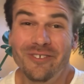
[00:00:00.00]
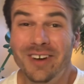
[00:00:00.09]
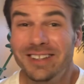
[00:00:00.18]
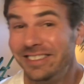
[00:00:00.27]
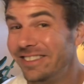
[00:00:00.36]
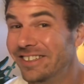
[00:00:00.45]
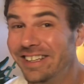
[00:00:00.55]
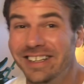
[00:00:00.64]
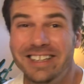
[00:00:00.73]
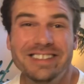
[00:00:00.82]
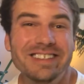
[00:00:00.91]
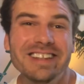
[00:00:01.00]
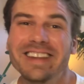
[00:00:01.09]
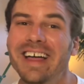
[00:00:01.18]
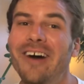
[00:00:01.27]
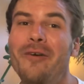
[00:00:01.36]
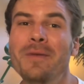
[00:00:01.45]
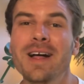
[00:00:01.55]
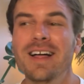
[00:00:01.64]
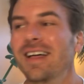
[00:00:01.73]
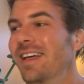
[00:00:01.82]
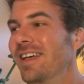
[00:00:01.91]
Once you get into them,
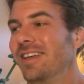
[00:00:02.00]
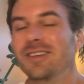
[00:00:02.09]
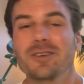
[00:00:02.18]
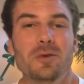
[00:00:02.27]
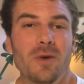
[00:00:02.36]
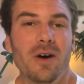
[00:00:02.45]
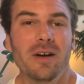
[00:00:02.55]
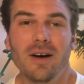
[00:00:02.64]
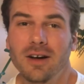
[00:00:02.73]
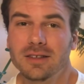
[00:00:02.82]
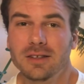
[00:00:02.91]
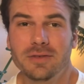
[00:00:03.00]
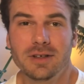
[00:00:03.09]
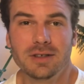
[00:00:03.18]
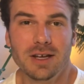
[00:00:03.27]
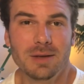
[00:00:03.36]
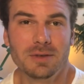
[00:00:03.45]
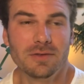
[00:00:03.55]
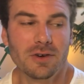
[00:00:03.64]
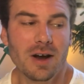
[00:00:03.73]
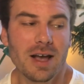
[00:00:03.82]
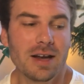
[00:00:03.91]
you want all different types of
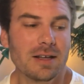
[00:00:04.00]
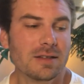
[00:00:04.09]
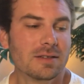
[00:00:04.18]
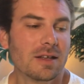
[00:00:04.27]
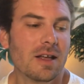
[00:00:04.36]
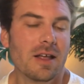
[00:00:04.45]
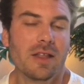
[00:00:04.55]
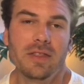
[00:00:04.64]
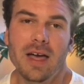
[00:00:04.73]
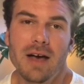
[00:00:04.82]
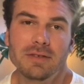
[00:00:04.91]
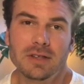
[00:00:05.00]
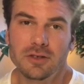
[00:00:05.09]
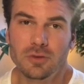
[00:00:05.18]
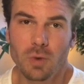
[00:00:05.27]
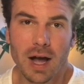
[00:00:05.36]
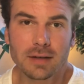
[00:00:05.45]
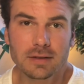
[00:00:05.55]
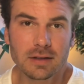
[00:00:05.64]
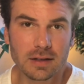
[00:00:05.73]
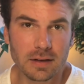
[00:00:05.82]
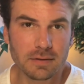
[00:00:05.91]
varieties. They have such
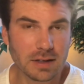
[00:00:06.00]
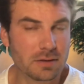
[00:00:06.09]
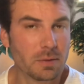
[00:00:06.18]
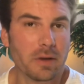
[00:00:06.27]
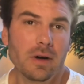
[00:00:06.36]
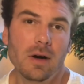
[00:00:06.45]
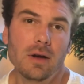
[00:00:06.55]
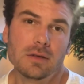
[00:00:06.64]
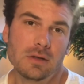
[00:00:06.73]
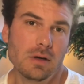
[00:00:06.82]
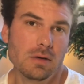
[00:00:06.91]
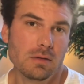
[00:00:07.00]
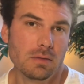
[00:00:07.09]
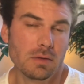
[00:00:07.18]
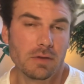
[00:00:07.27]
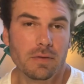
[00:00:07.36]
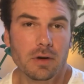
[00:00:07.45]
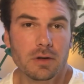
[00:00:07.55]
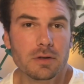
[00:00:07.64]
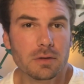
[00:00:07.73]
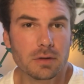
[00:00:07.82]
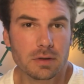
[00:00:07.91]
waxy leaves, that's why they're also referred
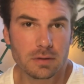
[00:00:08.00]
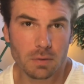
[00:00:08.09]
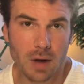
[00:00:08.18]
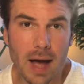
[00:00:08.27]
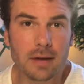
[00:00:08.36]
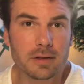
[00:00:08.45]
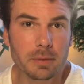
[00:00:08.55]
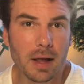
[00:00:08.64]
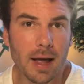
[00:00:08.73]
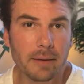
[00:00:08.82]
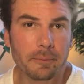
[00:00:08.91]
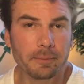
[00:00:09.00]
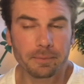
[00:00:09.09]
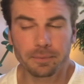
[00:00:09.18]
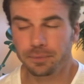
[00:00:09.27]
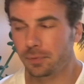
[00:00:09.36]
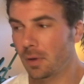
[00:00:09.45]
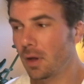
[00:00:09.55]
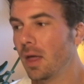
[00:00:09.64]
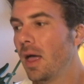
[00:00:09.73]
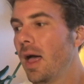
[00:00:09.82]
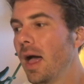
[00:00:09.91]
to as the wax plant.
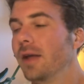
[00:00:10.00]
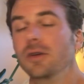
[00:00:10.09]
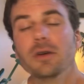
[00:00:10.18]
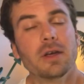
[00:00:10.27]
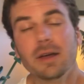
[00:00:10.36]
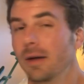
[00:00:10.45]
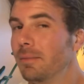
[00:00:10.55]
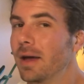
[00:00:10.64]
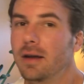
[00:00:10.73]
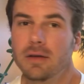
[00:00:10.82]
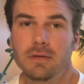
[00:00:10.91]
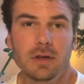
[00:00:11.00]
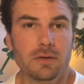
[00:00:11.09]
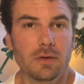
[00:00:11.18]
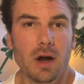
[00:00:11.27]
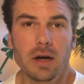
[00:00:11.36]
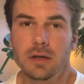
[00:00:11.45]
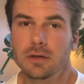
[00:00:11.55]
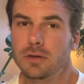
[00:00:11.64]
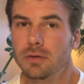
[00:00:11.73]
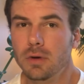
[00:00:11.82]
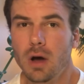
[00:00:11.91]
And you can get many of these
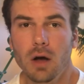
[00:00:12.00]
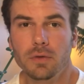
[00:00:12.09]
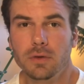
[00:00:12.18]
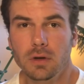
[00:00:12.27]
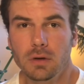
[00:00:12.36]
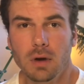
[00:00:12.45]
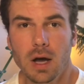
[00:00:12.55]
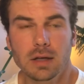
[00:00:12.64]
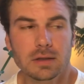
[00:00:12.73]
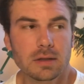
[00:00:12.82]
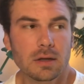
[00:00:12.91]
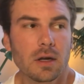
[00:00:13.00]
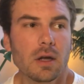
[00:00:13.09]
varieties throughout the US.